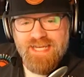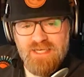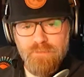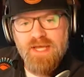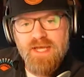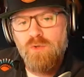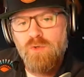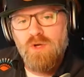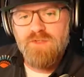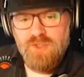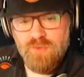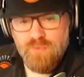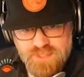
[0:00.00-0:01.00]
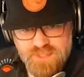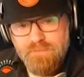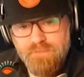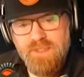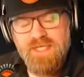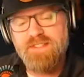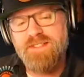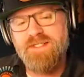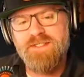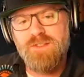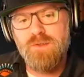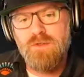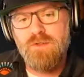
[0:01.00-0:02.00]
defined by whoever the
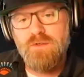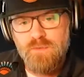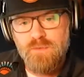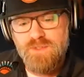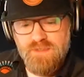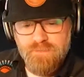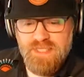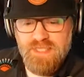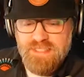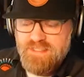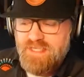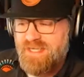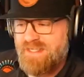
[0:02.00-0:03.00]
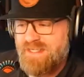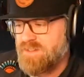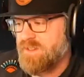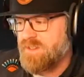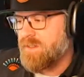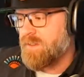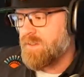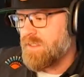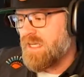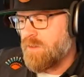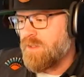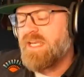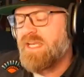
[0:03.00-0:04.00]
recipient is. So if the recipient says,
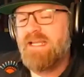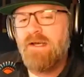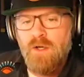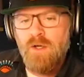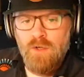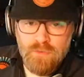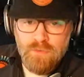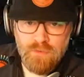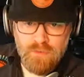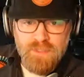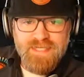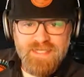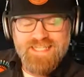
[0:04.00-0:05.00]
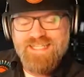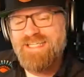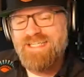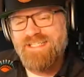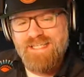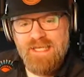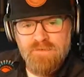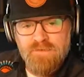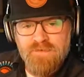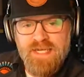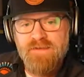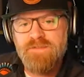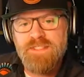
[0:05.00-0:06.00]
you need to own
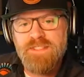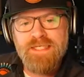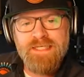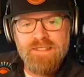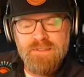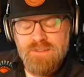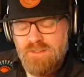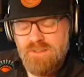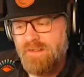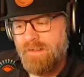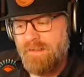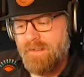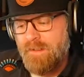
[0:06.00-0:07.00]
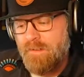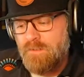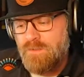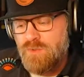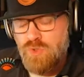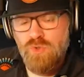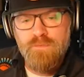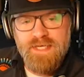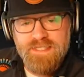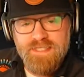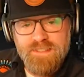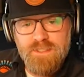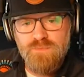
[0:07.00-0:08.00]
this set of NFTs
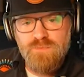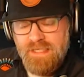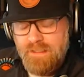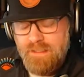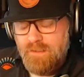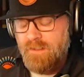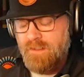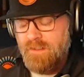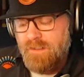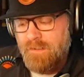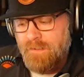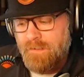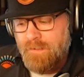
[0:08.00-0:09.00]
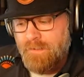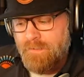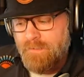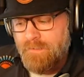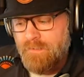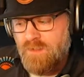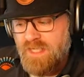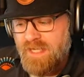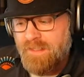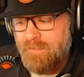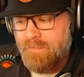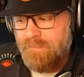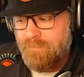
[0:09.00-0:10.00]
to message me,
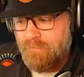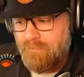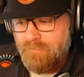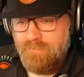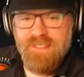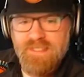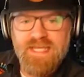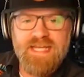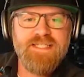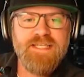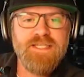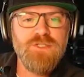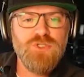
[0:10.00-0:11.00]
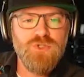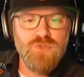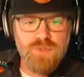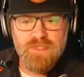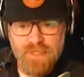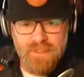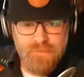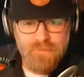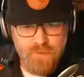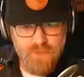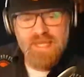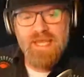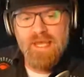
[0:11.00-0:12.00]
then that's interesting, right?
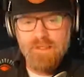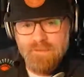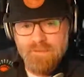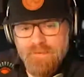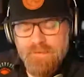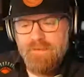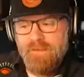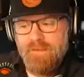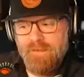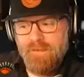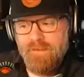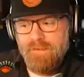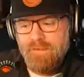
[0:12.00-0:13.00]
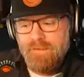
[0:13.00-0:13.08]
It puts the